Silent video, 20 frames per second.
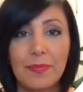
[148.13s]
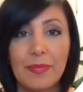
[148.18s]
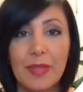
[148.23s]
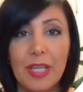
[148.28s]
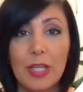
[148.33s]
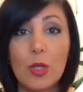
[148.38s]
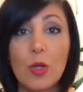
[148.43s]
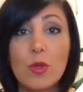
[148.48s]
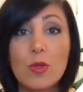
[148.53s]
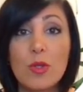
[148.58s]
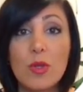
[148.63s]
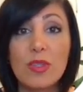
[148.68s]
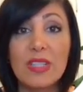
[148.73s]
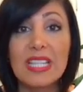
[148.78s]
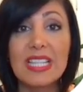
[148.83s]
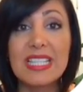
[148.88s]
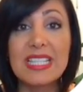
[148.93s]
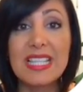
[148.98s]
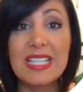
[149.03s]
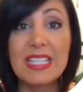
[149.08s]
It also
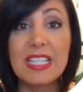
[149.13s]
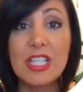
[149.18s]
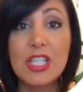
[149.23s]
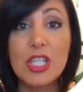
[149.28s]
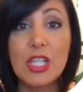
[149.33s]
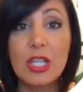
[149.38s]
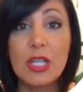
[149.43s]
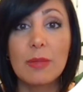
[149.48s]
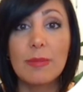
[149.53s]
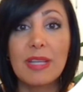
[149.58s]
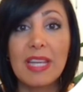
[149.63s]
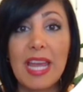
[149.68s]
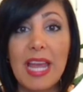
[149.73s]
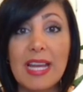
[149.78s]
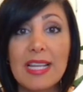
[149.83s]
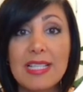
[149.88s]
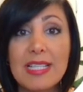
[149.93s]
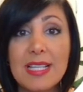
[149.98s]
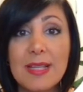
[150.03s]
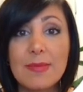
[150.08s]
needs additional
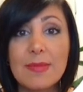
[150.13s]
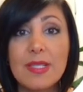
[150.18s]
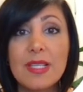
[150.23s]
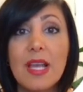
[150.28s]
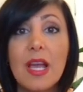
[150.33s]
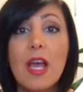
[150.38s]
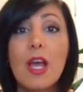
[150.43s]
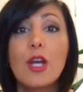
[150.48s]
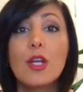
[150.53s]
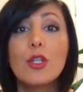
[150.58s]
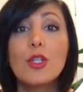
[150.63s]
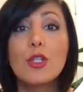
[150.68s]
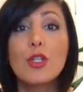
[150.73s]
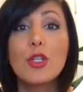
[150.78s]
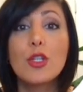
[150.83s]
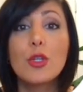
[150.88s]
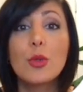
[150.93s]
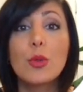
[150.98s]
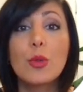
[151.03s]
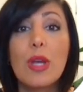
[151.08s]
mechanisms
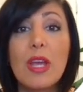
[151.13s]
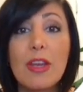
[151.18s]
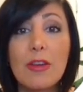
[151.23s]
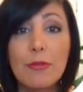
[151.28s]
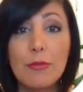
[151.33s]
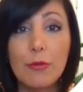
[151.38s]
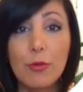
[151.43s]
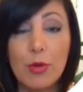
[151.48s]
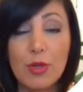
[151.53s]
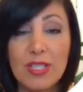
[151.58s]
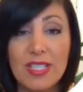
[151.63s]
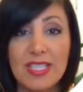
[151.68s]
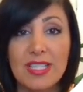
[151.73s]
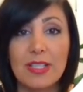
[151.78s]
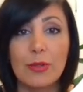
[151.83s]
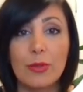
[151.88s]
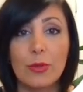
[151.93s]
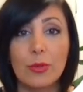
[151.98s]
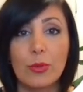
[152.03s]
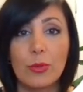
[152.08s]
to enforce
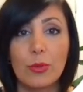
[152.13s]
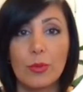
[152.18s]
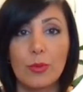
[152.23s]
the rule.